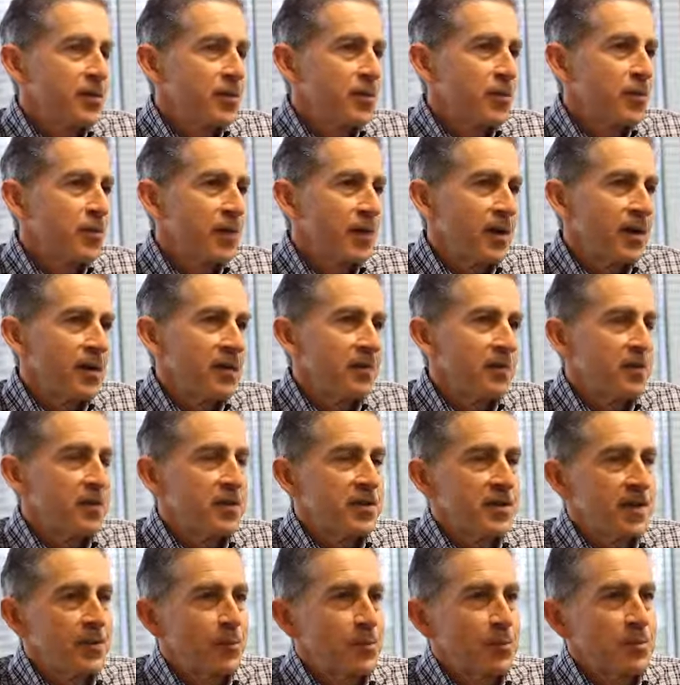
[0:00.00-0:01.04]
carotid,
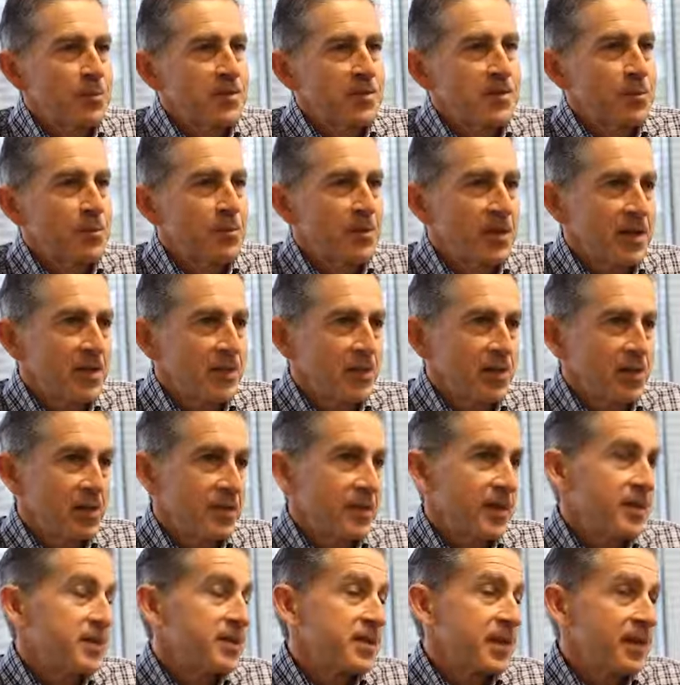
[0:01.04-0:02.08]
vertebral and subclavian,
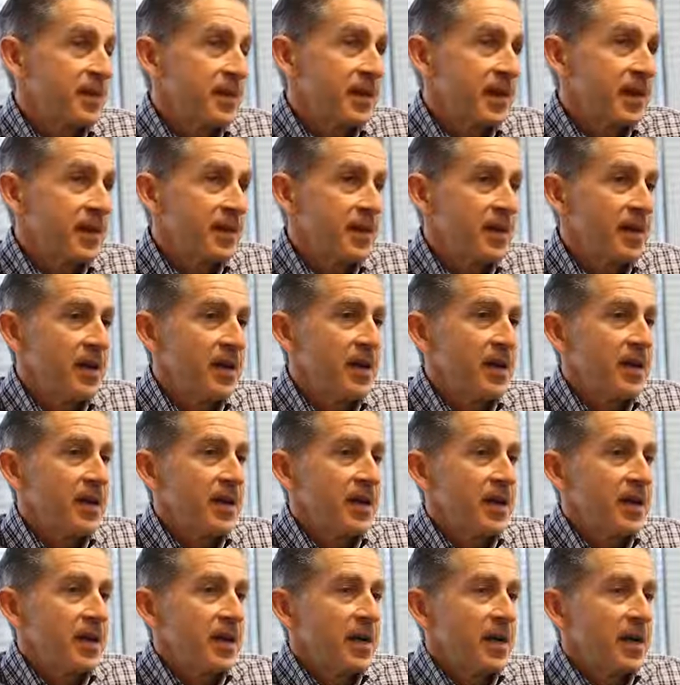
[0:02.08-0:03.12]
and things like that.
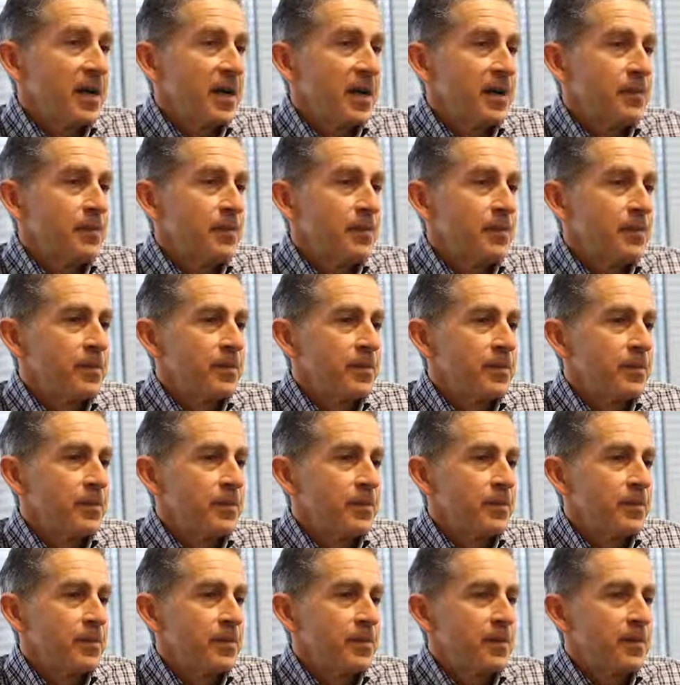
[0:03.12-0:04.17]
And
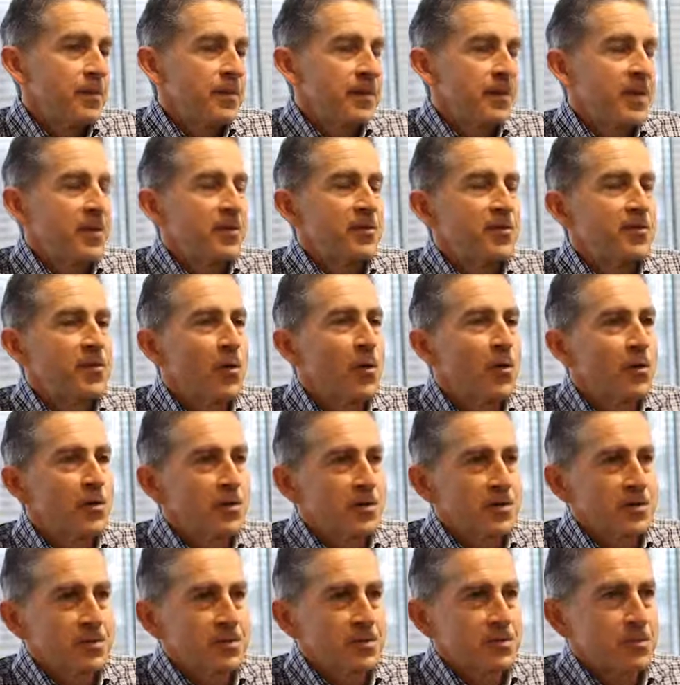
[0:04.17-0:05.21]
we tend to
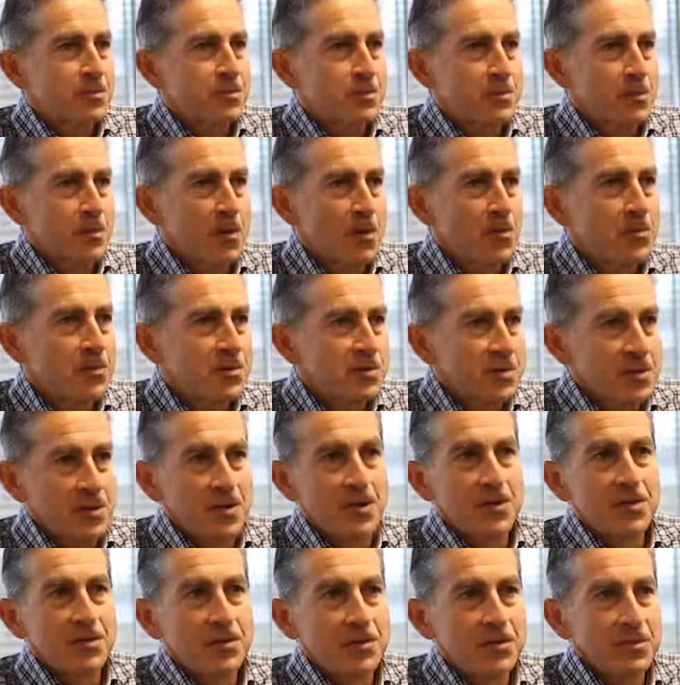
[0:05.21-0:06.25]
focus mostly
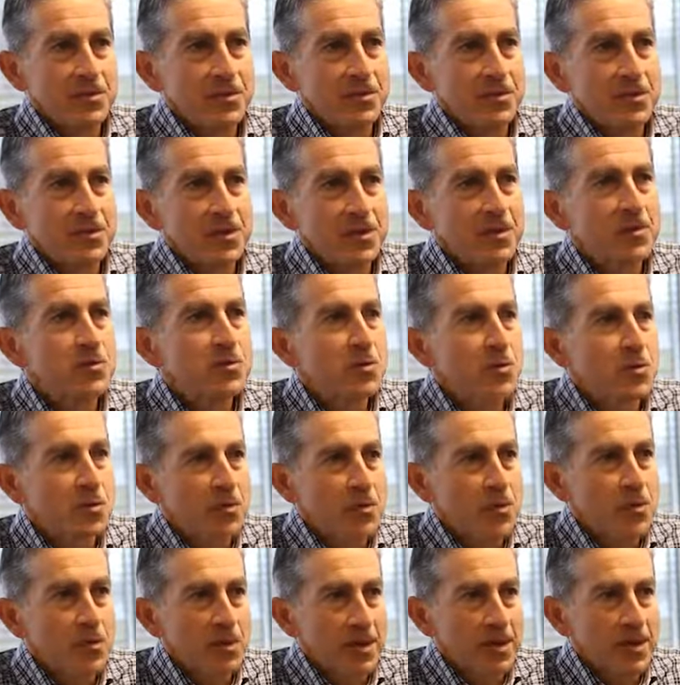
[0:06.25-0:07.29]
on the internal
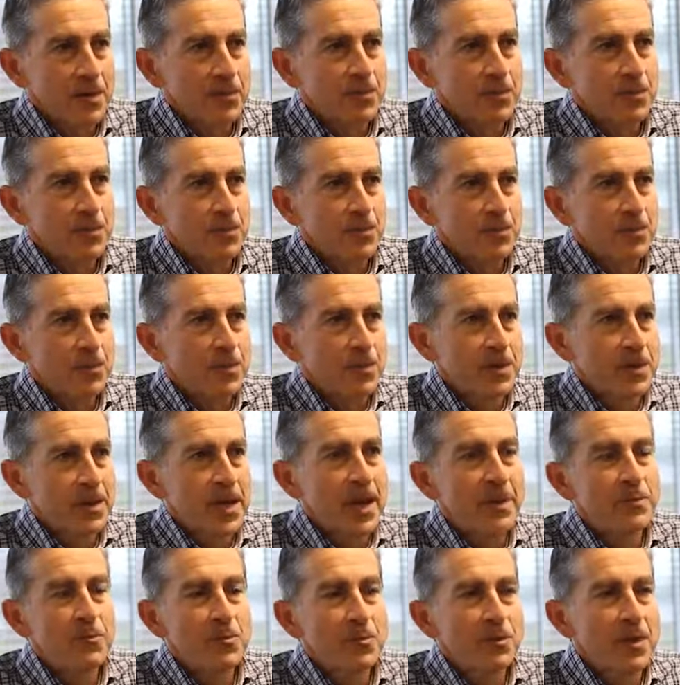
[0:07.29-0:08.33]
carotid, but
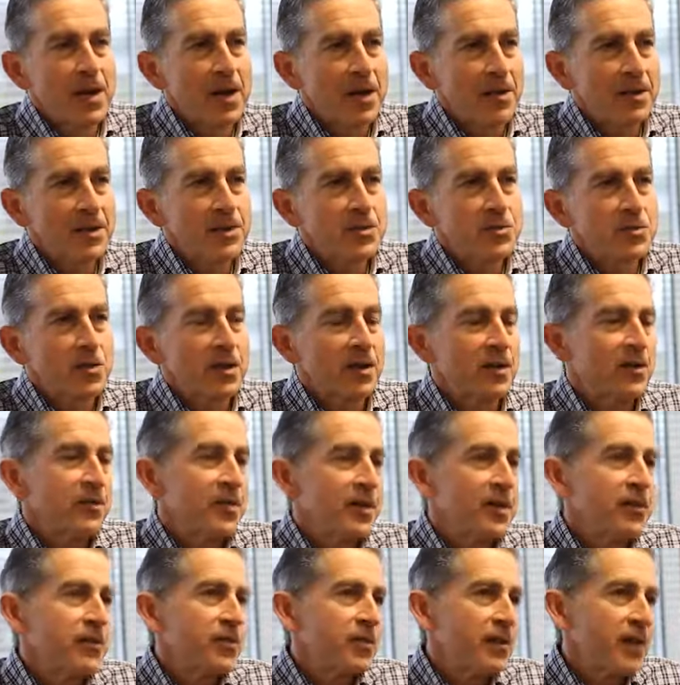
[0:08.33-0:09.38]
abnormalities or
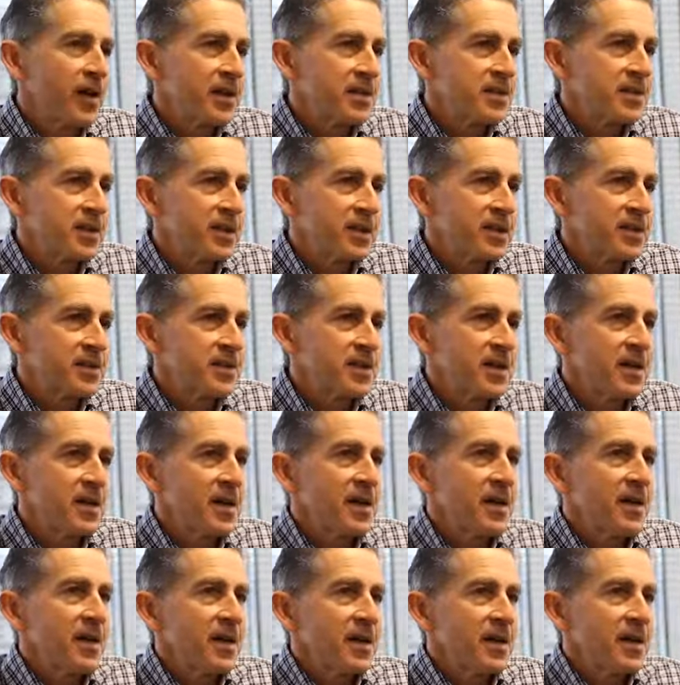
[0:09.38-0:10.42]
elevated velocities
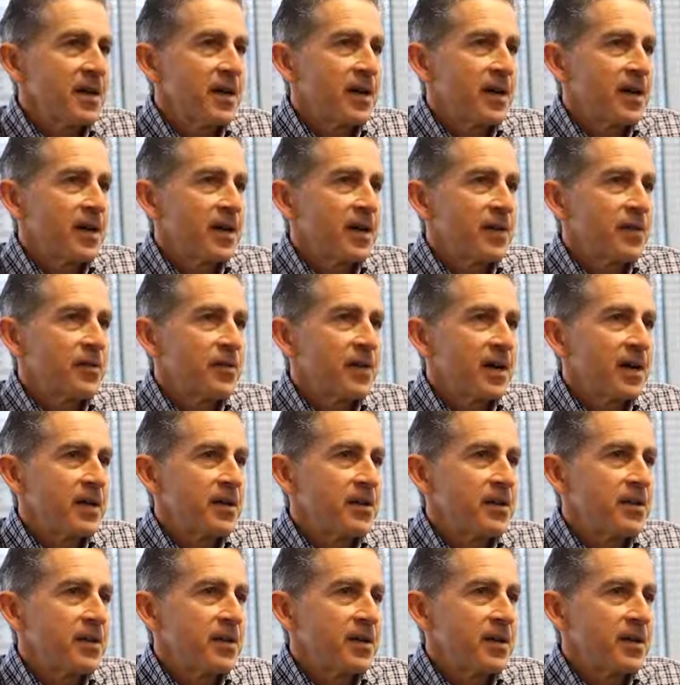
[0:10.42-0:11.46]

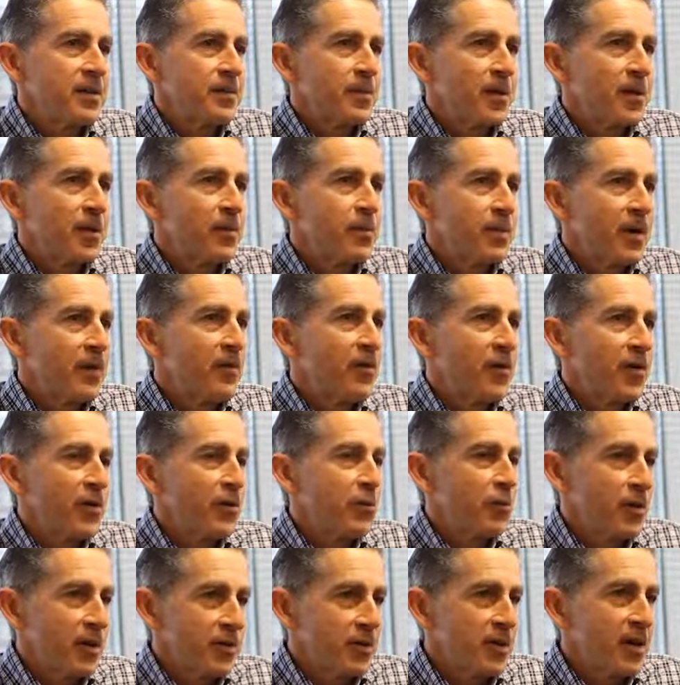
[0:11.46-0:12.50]
that are above our
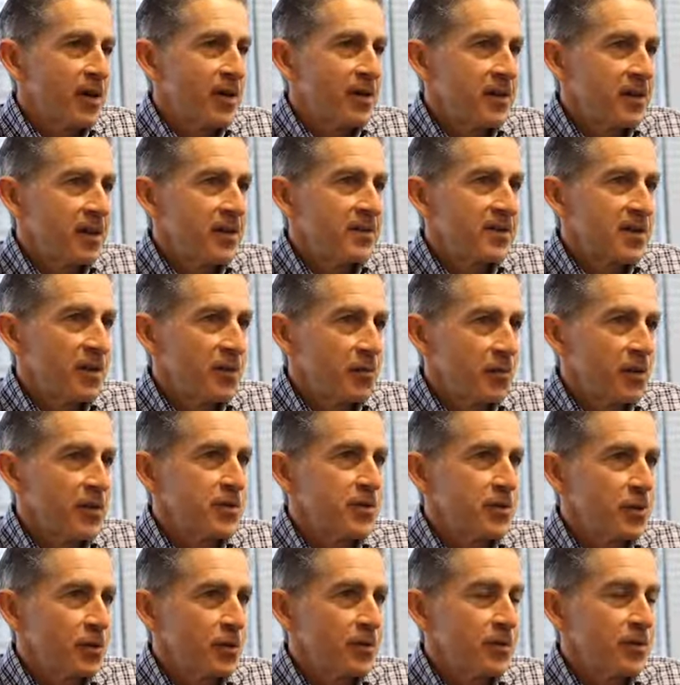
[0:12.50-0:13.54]
diagnostic
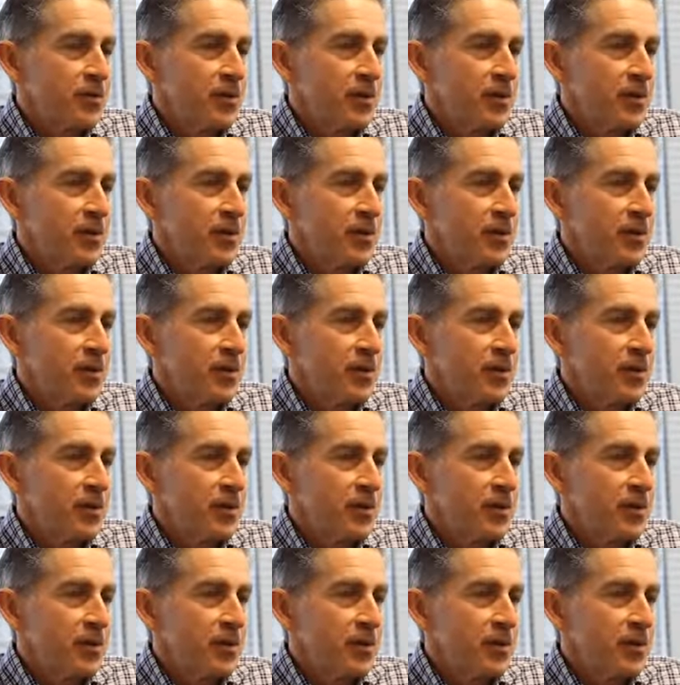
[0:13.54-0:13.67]
threshold